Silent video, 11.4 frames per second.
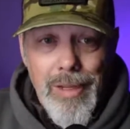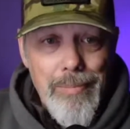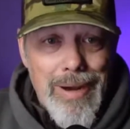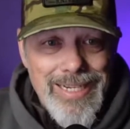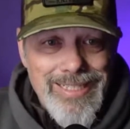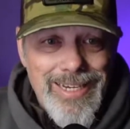
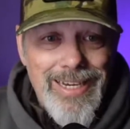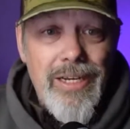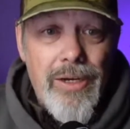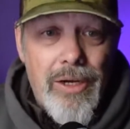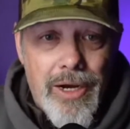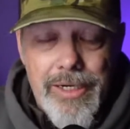my
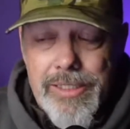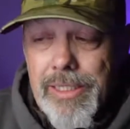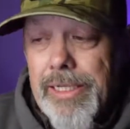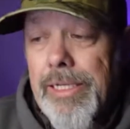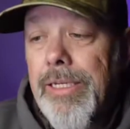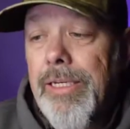sake,
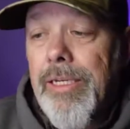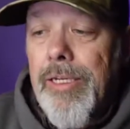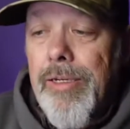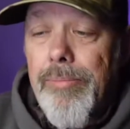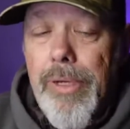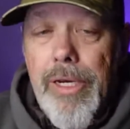honestly,
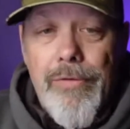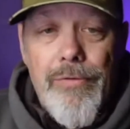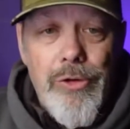but if